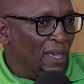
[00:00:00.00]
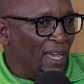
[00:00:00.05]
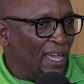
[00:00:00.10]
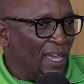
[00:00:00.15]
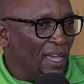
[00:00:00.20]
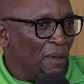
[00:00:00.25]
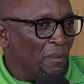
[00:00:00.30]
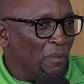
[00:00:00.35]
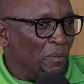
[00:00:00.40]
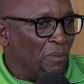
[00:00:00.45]

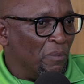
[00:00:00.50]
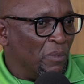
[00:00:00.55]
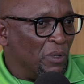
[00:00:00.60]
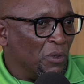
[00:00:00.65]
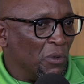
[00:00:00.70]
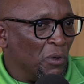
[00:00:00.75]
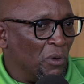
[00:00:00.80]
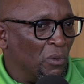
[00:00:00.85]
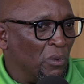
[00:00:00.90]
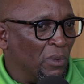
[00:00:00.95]
um,
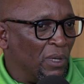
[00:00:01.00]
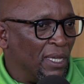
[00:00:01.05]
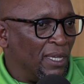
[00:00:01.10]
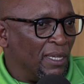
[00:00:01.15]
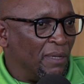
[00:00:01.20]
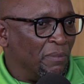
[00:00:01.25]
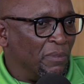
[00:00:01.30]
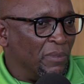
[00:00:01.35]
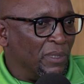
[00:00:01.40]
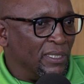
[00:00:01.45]
you know,
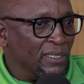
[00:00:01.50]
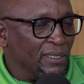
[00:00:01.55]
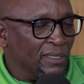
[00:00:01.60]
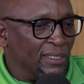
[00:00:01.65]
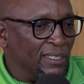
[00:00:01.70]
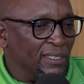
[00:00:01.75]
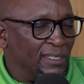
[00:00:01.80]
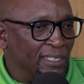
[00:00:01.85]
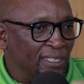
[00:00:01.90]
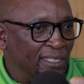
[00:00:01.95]
uh, it,
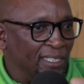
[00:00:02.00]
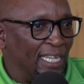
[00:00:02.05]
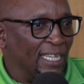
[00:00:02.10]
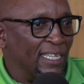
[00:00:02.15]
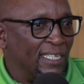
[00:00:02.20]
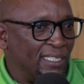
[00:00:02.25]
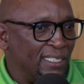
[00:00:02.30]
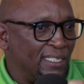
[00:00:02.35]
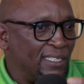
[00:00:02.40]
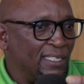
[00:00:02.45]
it,
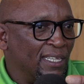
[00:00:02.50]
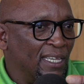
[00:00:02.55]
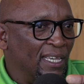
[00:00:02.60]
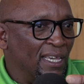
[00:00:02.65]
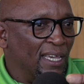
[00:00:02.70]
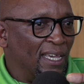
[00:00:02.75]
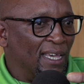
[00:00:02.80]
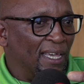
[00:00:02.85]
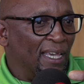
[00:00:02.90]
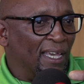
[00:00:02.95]
takes
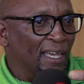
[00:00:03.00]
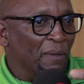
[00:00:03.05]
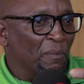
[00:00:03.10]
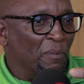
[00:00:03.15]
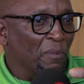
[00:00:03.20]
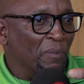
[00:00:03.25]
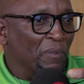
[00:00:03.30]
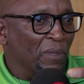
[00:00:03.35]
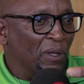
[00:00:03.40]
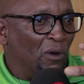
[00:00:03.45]

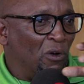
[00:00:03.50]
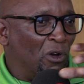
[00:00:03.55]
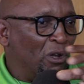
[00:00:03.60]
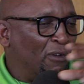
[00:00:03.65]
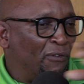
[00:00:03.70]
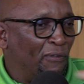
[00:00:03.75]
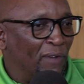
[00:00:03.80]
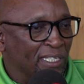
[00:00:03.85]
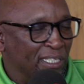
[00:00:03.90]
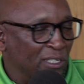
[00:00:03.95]
um, all
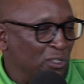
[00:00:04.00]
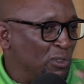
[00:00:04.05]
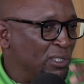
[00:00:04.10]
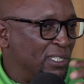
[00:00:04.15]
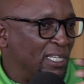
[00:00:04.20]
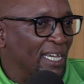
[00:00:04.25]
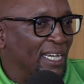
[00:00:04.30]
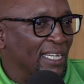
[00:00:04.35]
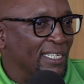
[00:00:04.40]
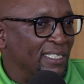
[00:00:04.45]
of us as
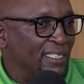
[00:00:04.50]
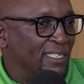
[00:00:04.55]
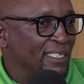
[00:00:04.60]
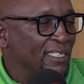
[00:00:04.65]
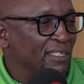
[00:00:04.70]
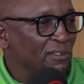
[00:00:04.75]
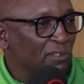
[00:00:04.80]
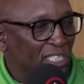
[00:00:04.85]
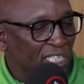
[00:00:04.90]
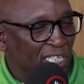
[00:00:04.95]
society,
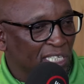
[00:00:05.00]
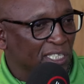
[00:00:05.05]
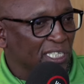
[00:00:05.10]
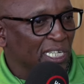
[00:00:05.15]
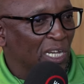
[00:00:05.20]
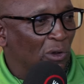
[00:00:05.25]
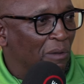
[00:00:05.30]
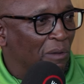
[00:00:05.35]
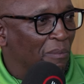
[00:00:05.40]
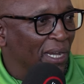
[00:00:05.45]
you know,
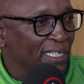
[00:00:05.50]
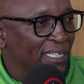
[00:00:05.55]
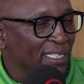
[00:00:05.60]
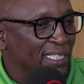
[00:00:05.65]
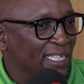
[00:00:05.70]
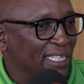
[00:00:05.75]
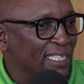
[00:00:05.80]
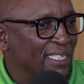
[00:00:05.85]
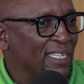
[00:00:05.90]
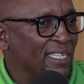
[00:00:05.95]
changing our
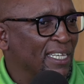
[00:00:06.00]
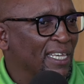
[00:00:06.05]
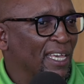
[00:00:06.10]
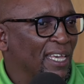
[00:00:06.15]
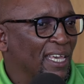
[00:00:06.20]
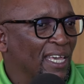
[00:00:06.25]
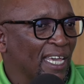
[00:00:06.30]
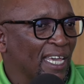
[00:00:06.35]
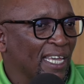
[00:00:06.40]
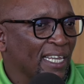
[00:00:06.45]
mindset,
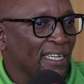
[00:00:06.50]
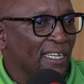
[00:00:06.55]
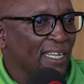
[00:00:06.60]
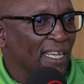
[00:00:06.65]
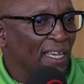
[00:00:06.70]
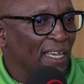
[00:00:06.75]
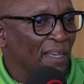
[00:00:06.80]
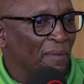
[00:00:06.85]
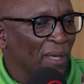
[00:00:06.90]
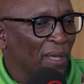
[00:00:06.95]
and
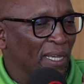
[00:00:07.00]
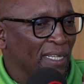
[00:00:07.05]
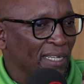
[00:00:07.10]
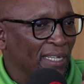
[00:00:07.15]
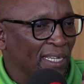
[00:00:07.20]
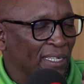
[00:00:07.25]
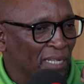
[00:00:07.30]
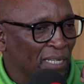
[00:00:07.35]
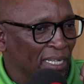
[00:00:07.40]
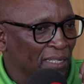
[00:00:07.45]
um, and,
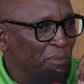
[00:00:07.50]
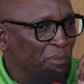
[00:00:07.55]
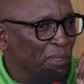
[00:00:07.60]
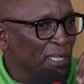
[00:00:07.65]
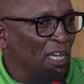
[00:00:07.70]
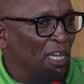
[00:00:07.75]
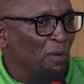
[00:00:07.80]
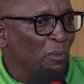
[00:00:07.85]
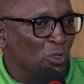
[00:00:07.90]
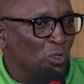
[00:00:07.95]
and and
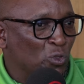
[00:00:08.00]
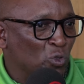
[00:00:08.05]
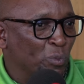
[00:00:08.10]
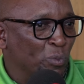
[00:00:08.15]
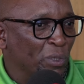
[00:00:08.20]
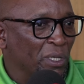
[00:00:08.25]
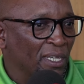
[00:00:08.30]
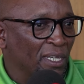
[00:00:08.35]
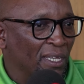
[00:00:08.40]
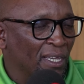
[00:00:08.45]
being able to
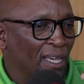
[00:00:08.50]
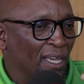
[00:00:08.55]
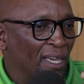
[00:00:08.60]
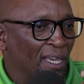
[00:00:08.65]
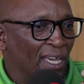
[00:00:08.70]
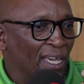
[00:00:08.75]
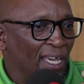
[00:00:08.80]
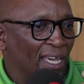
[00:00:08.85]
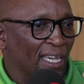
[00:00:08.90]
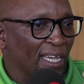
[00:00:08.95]
be
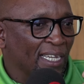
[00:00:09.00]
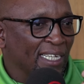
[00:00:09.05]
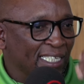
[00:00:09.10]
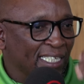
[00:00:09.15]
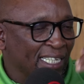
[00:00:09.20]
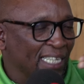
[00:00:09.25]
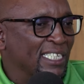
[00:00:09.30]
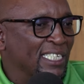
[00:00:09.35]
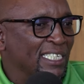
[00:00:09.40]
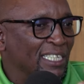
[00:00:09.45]
uh,
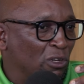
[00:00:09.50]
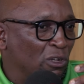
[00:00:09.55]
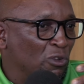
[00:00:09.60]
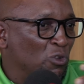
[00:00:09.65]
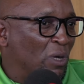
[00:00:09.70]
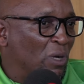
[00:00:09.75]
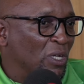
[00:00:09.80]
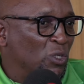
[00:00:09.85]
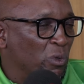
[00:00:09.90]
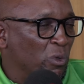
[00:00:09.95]
intentional
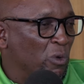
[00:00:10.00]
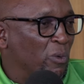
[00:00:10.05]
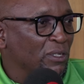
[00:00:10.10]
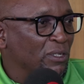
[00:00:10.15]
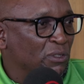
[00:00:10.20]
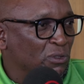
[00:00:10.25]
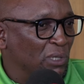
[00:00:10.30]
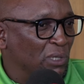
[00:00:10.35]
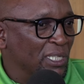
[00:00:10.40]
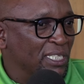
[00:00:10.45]
on what we
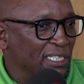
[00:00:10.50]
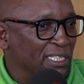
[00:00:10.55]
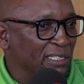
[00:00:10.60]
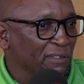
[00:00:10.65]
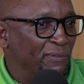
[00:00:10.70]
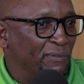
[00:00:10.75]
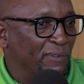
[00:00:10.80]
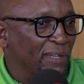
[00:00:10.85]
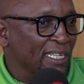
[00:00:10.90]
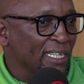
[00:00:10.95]
want to
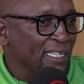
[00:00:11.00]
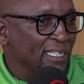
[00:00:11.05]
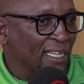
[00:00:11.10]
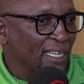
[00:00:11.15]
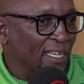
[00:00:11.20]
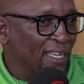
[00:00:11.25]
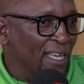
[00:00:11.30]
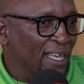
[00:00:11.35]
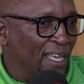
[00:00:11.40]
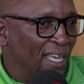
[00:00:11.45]
achieve and
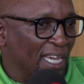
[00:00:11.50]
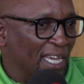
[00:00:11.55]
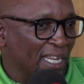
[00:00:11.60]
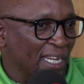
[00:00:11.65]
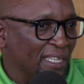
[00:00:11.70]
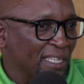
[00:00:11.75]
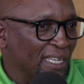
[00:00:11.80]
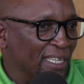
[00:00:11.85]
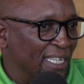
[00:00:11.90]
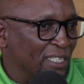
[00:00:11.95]
uh, and
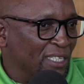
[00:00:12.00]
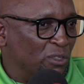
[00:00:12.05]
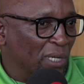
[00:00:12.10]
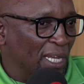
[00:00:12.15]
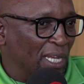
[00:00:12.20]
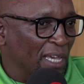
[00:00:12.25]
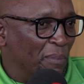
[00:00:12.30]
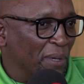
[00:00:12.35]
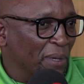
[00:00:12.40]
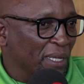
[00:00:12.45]
I think that
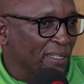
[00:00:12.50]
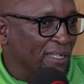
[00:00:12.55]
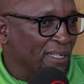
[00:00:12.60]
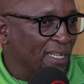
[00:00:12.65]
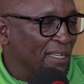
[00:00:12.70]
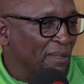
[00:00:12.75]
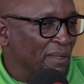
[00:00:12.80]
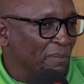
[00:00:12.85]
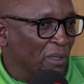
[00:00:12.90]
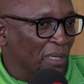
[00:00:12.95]
will happen
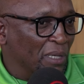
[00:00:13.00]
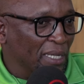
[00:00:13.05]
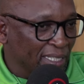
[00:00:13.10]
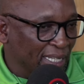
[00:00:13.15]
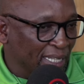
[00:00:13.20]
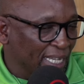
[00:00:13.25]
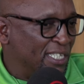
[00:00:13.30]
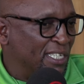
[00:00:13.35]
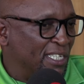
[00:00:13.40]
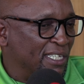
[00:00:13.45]
um,
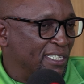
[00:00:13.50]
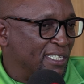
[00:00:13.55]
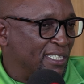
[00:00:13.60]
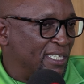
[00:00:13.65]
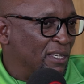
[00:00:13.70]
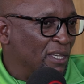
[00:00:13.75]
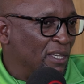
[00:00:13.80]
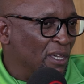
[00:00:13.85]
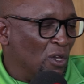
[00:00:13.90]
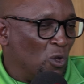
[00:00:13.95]
in Action
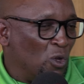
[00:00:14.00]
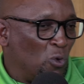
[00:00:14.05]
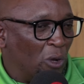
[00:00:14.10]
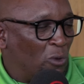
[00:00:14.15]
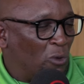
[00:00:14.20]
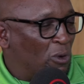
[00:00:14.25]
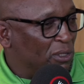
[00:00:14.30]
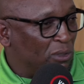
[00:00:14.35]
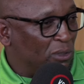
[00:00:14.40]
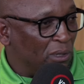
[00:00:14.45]
SA
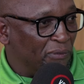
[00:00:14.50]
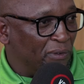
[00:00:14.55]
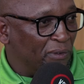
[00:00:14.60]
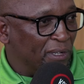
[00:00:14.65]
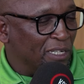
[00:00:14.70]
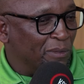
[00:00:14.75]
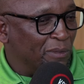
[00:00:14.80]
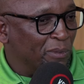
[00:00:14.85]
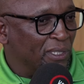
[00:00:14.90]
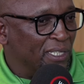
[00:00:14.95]
we're quite
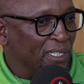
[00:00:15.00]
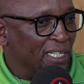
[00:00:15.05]
comfortable